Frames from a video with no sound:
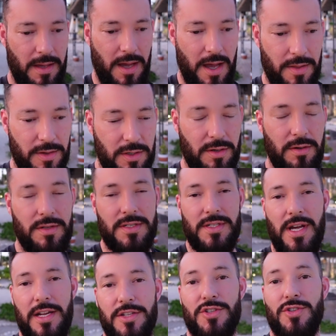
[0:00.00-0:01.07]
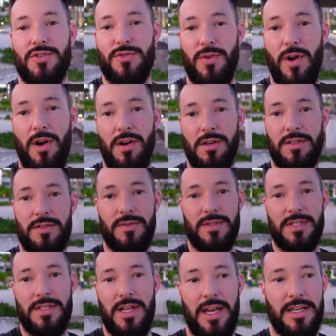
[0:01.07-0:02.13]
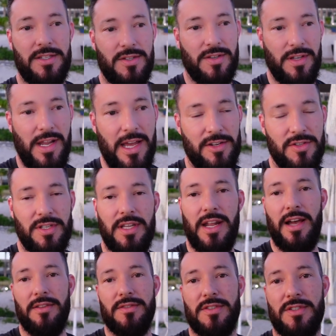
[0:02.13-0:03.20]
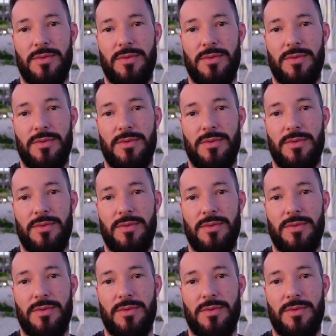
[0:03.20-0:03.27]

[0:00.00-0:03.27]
Uh, the current's not as strong, so it's nice. You can actually get out and